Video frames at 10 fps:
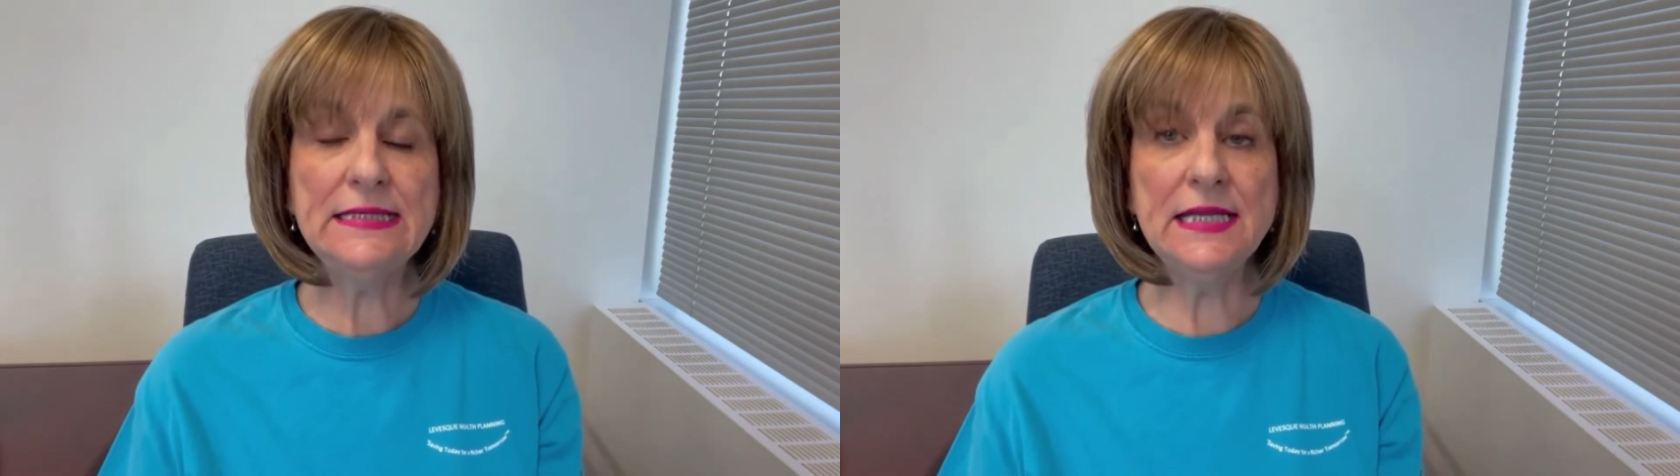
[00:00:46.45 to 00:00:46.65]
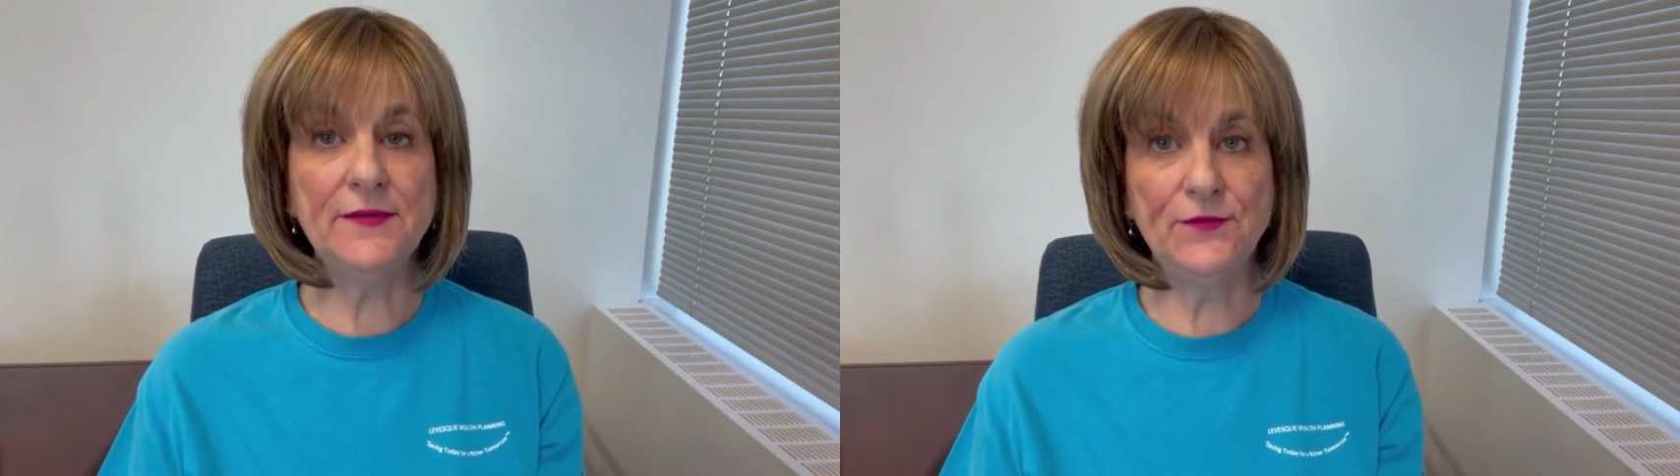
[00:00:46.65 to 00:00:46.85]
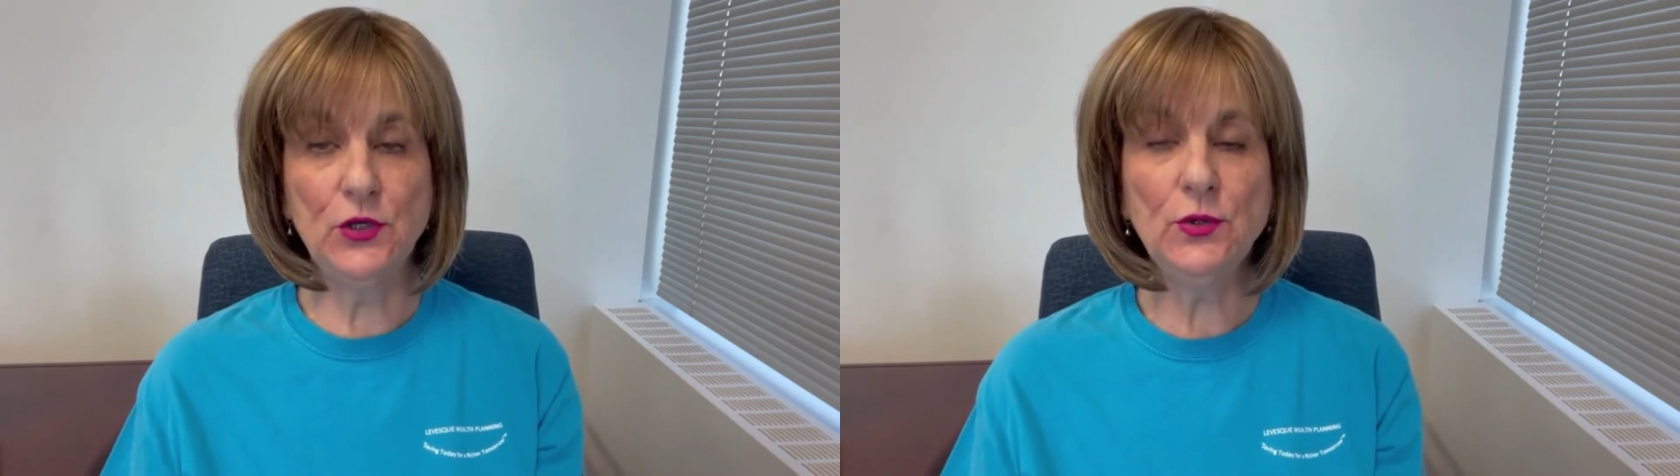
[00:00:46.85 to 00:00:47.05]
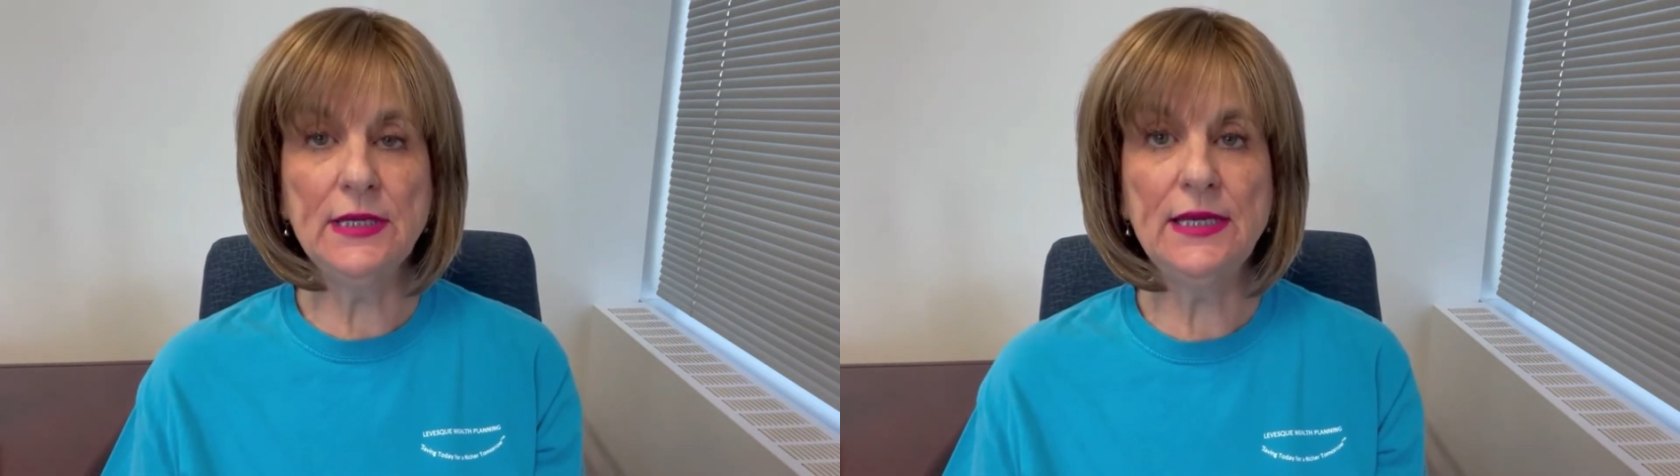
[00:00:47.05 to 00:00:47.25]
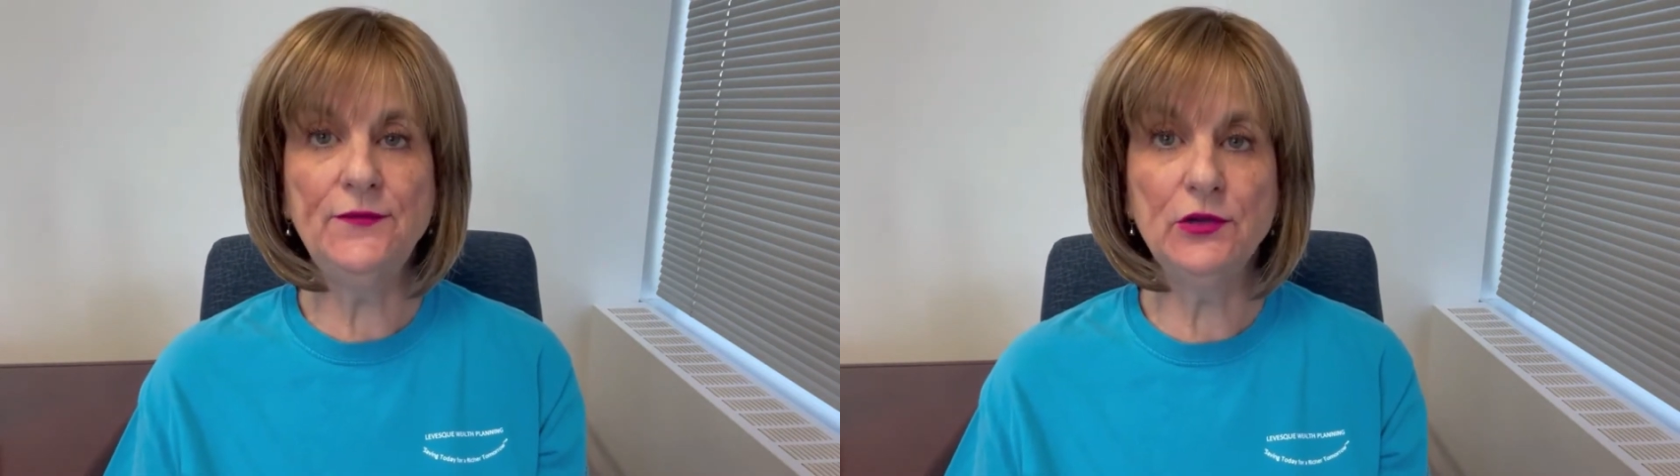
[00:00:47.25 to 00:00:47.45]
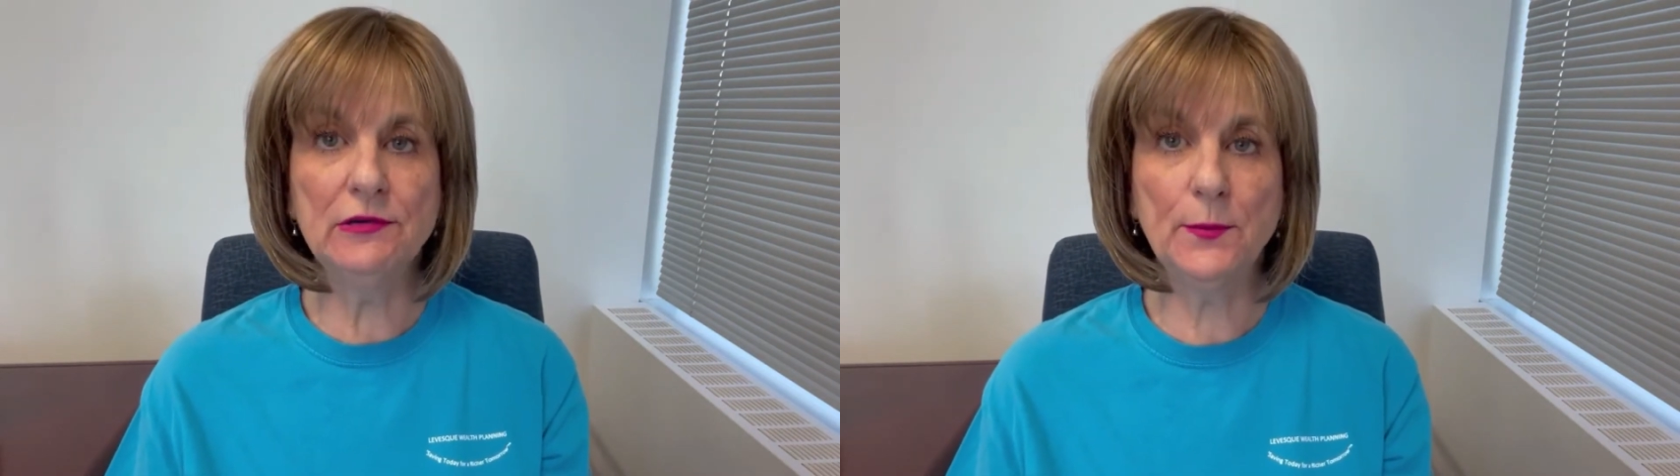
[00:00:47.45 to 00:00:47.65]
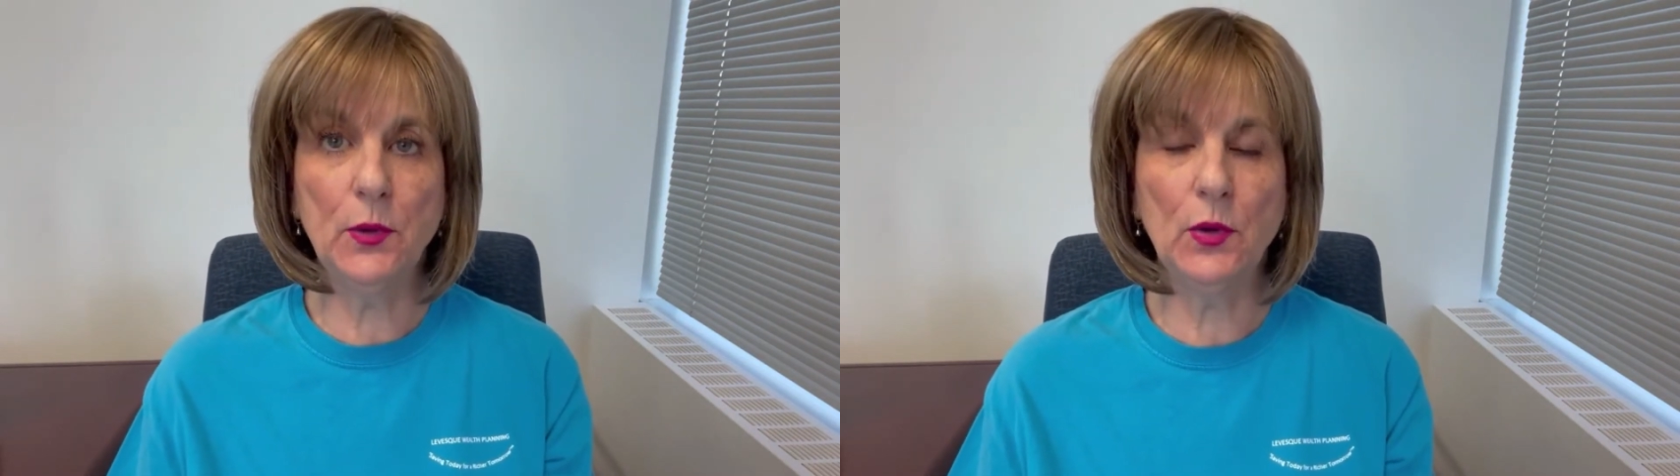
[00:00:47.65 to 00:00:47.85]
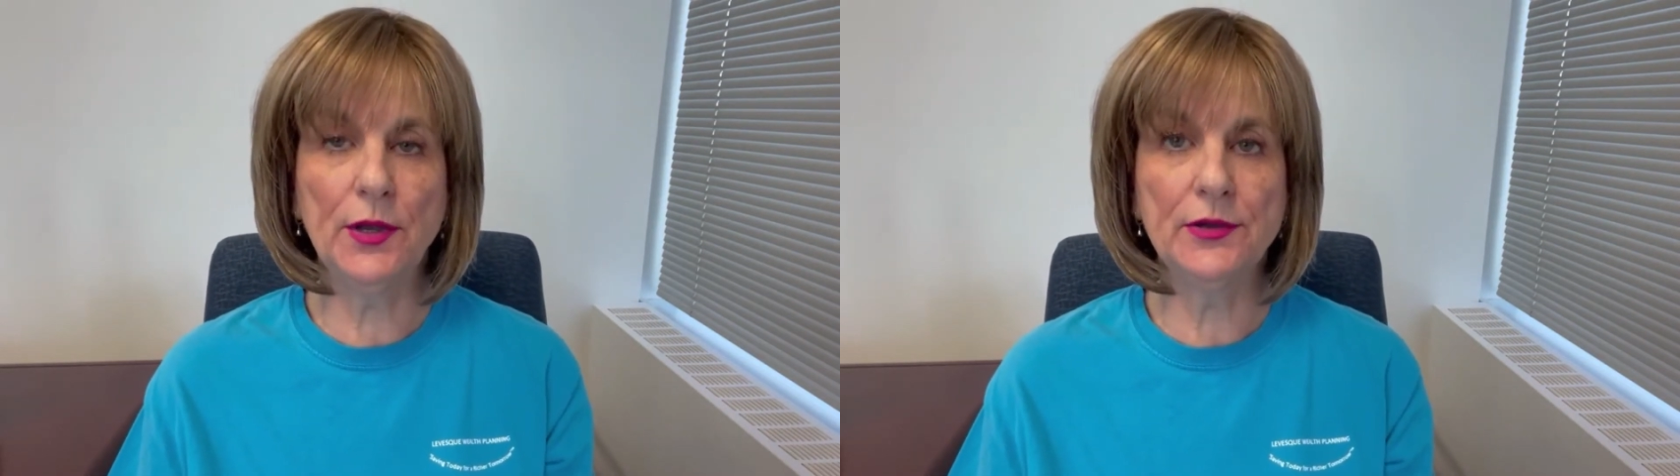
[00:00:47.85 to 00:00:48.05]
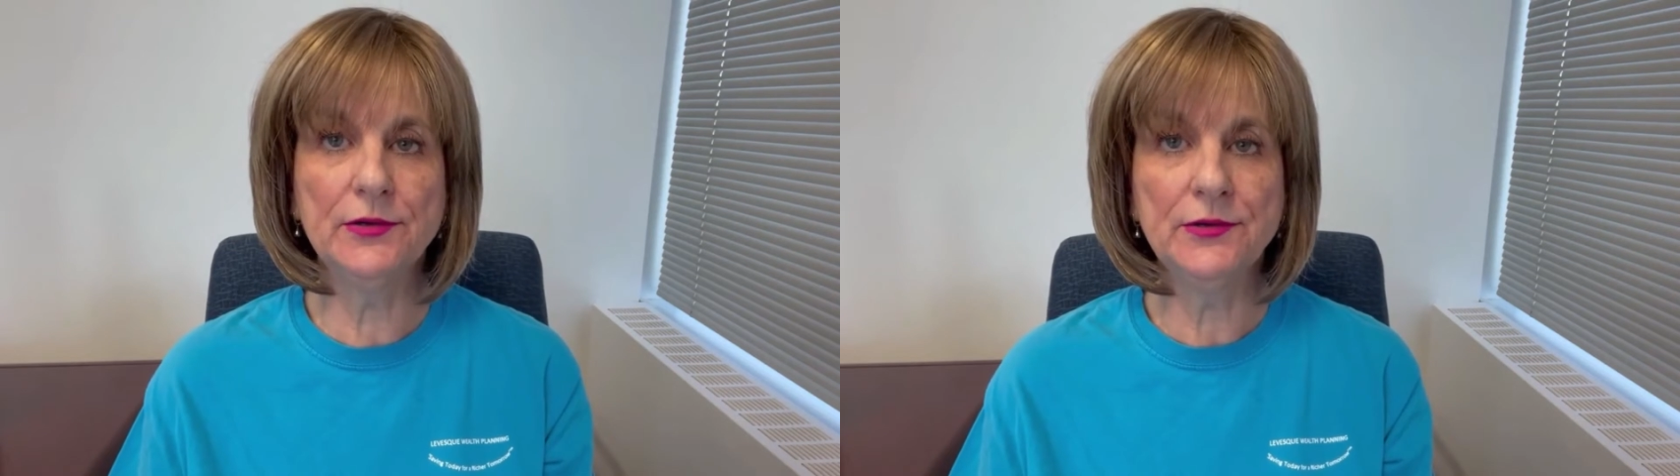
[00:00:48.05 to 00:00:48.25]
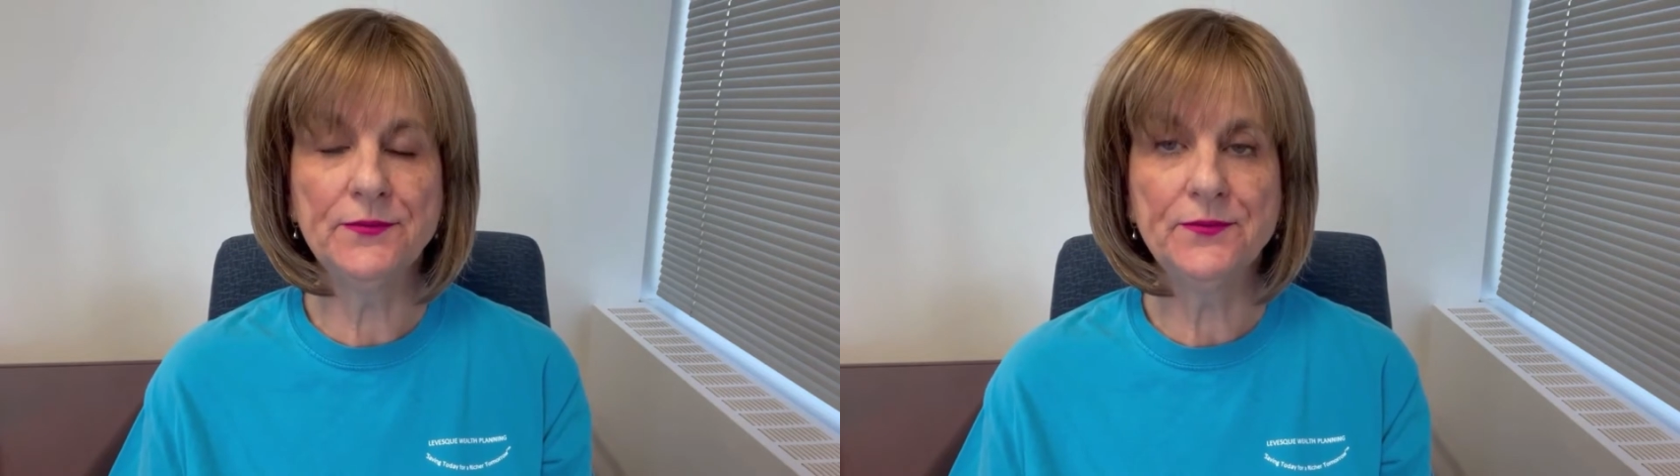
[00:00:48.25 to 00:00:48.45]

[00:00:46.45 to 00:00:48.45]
if you leave your employer,